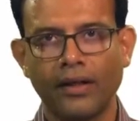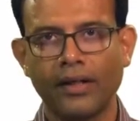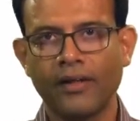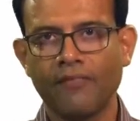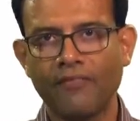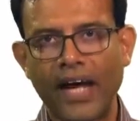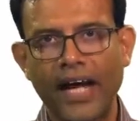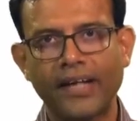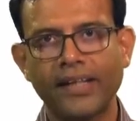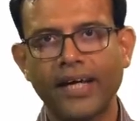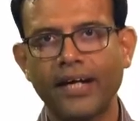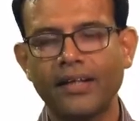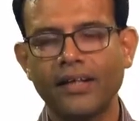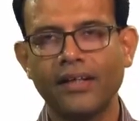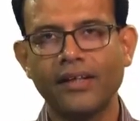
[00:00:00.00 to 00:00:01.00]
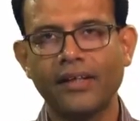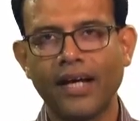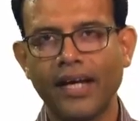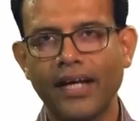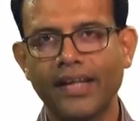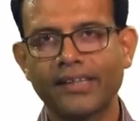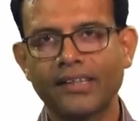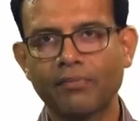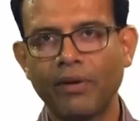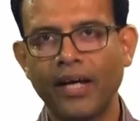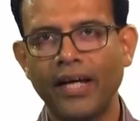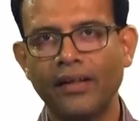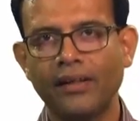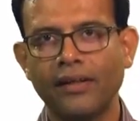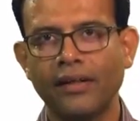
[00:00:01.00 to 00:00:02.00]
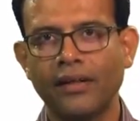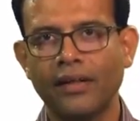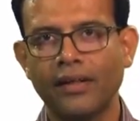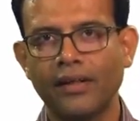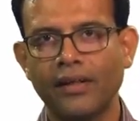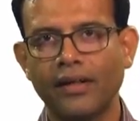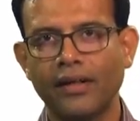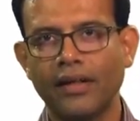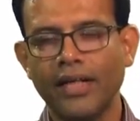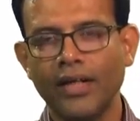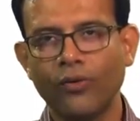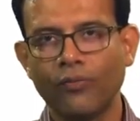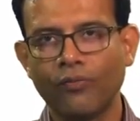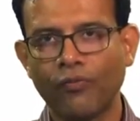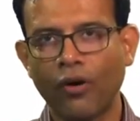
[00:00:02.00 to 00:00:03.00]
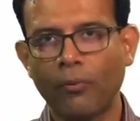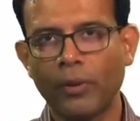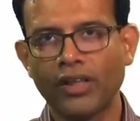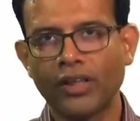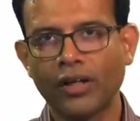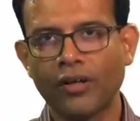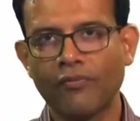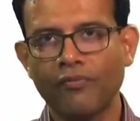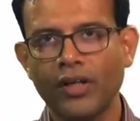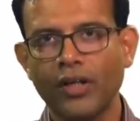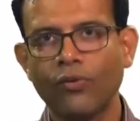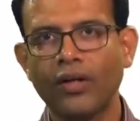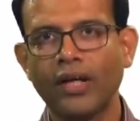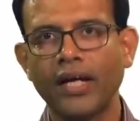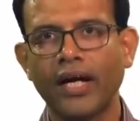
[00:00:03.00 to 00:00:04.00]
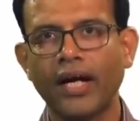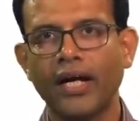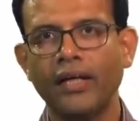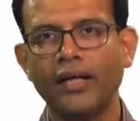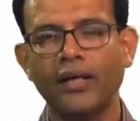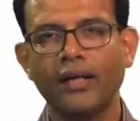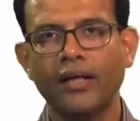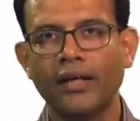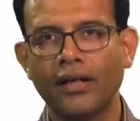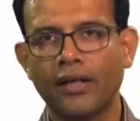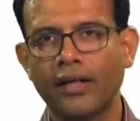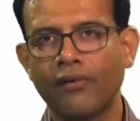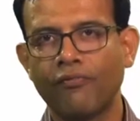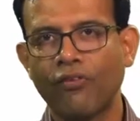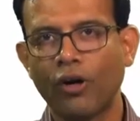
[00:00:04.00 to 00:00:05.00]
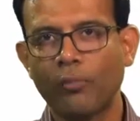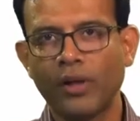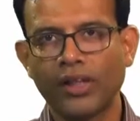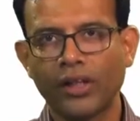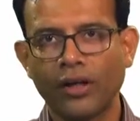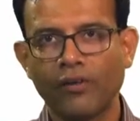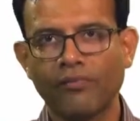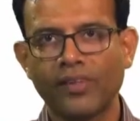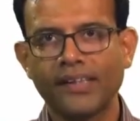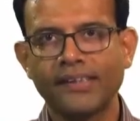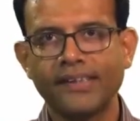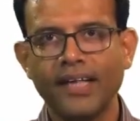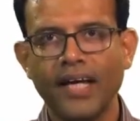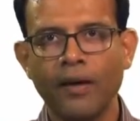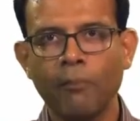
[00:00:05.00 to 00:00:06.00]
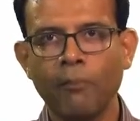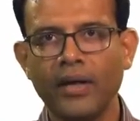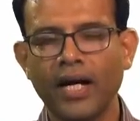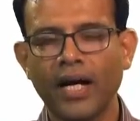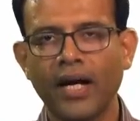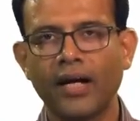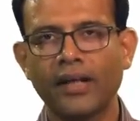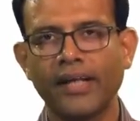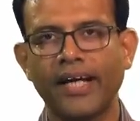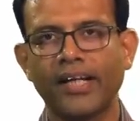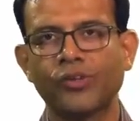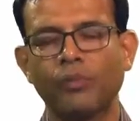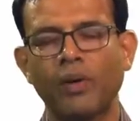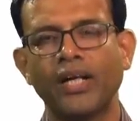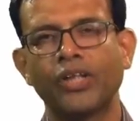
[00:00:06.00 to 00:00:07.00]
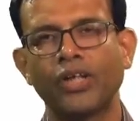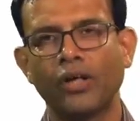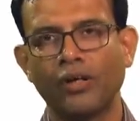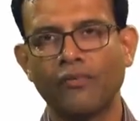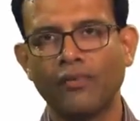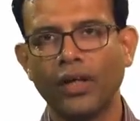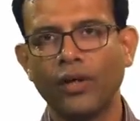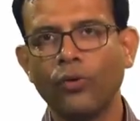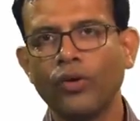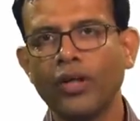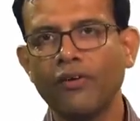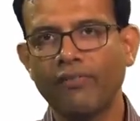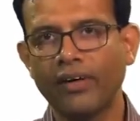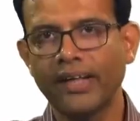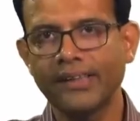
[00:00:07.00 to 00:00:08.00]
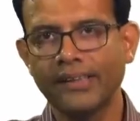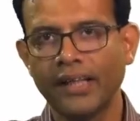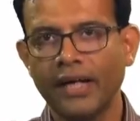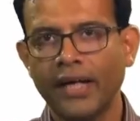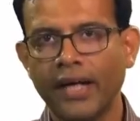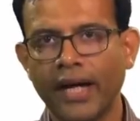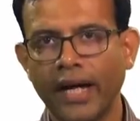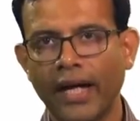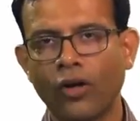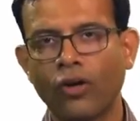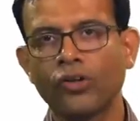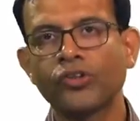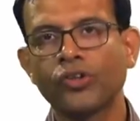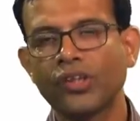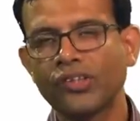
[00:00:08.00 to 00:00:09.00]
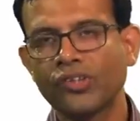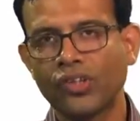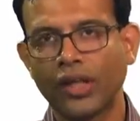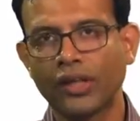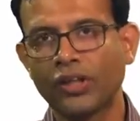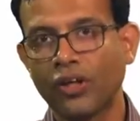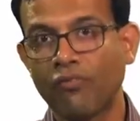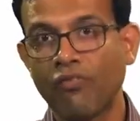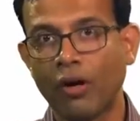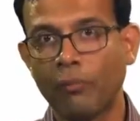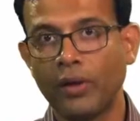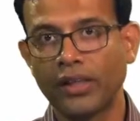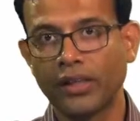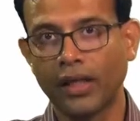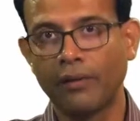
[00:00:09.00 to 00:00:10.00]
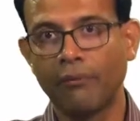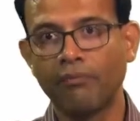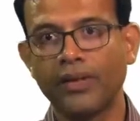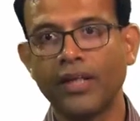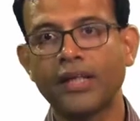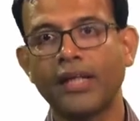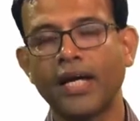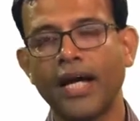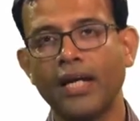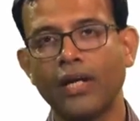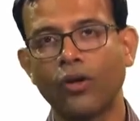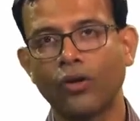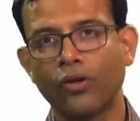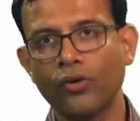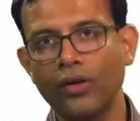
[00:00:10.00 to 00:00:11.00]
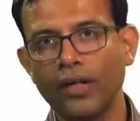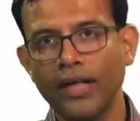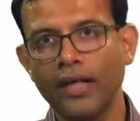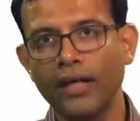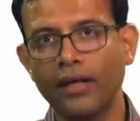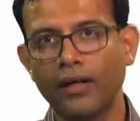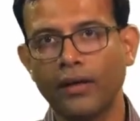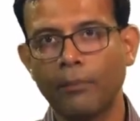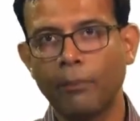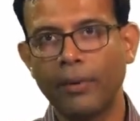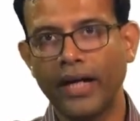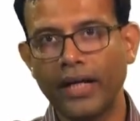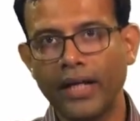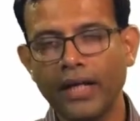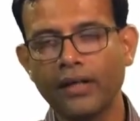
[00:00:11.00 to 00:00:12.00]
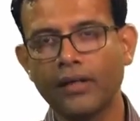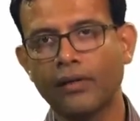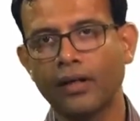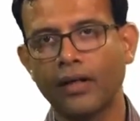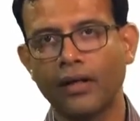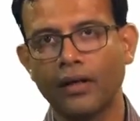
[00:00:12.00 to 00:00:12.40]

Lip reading: the fact that it can explain the formation of nuclei, the formation of the CMBR, the expansion of the universe, and also the structure formation. It can not only predict